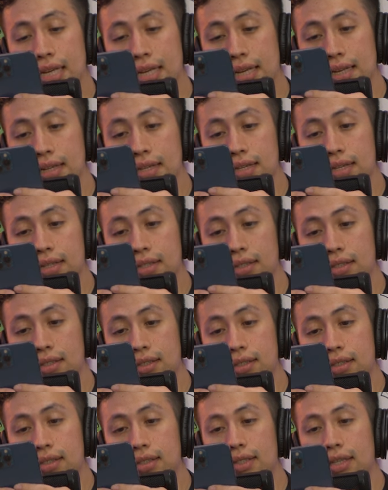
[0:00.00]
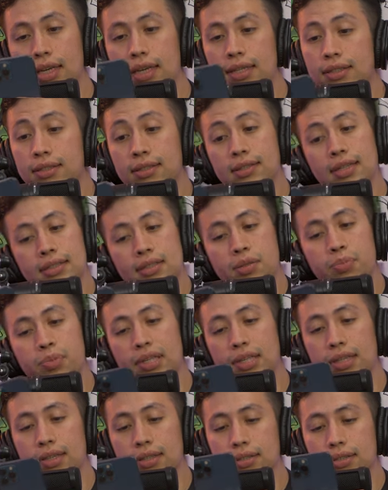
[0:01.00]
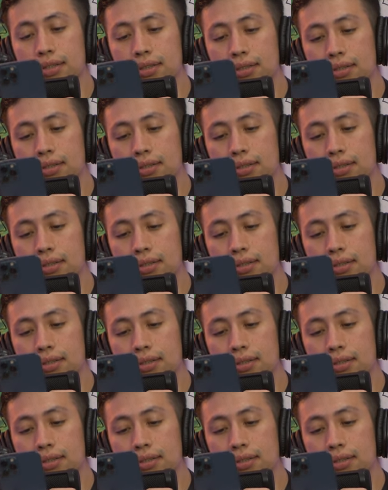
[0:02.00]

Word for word: Yeah, and that is that's a big look.